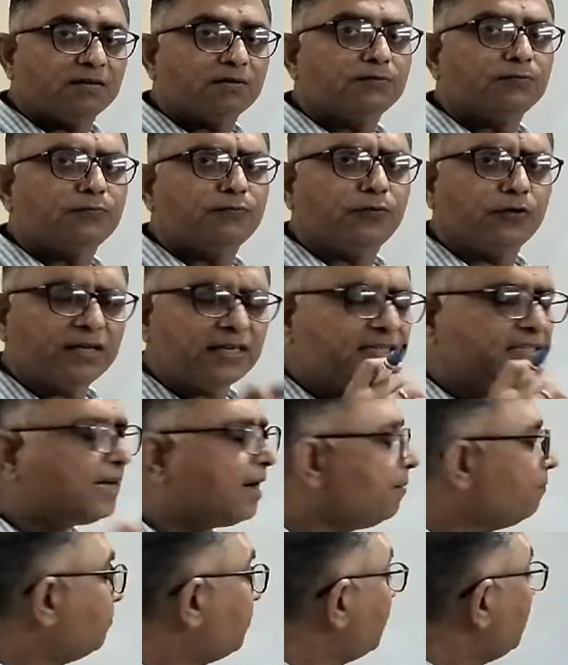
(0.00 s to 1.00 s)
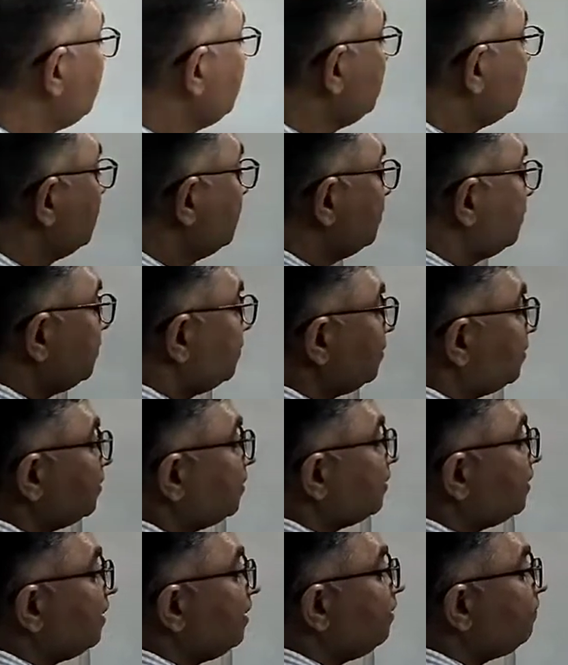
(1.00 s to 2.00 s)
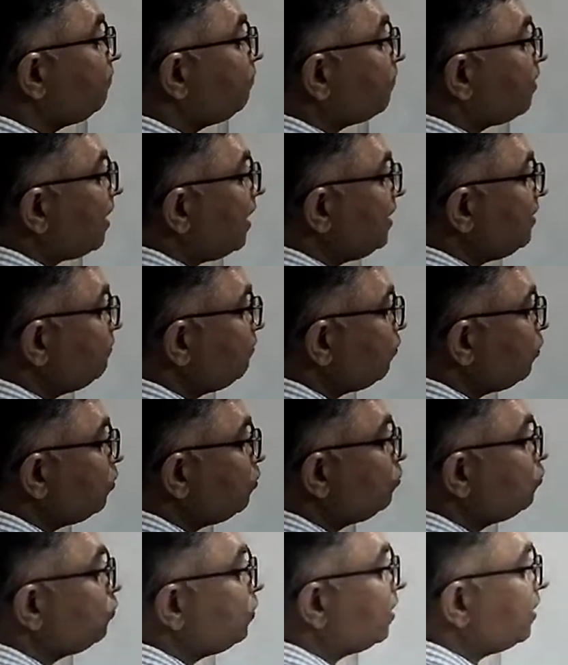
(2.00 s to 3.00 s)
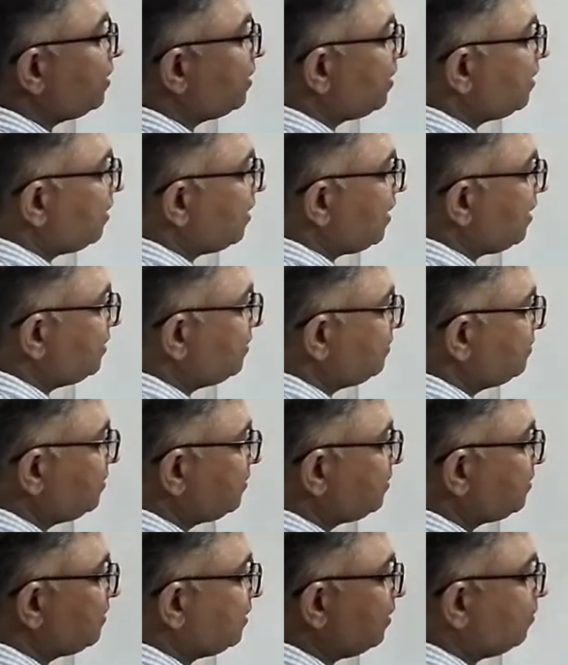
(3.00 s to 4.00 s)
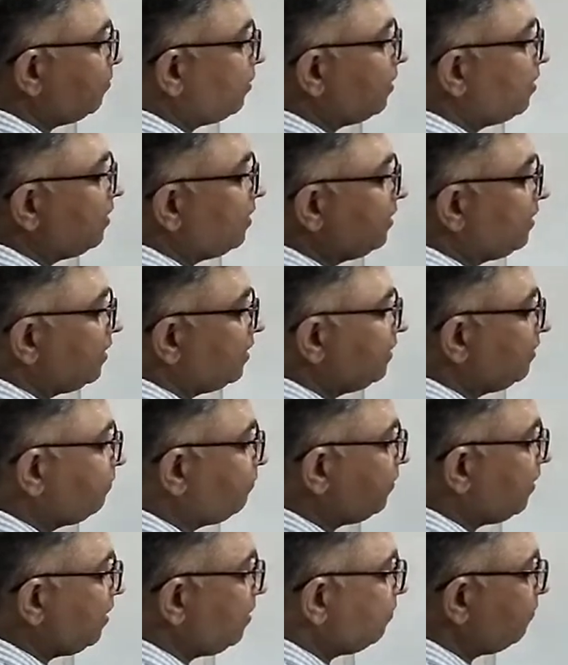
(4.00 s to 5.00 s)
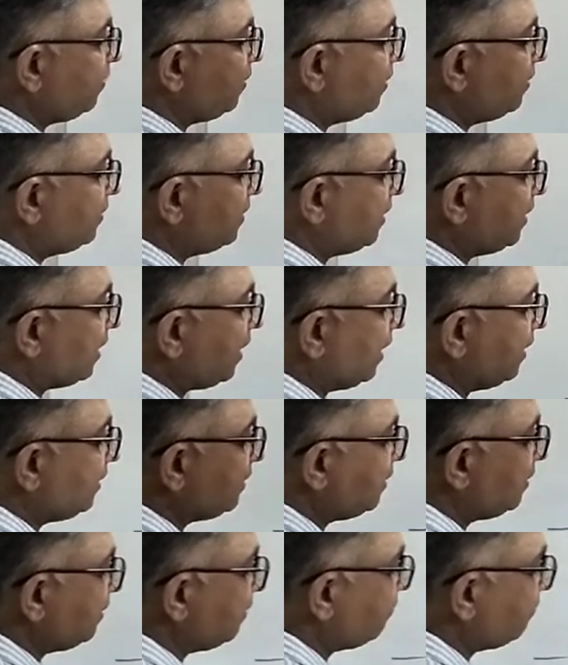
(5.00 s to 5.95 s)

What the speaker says: For example, if I want to analyze this table in a different way, then I can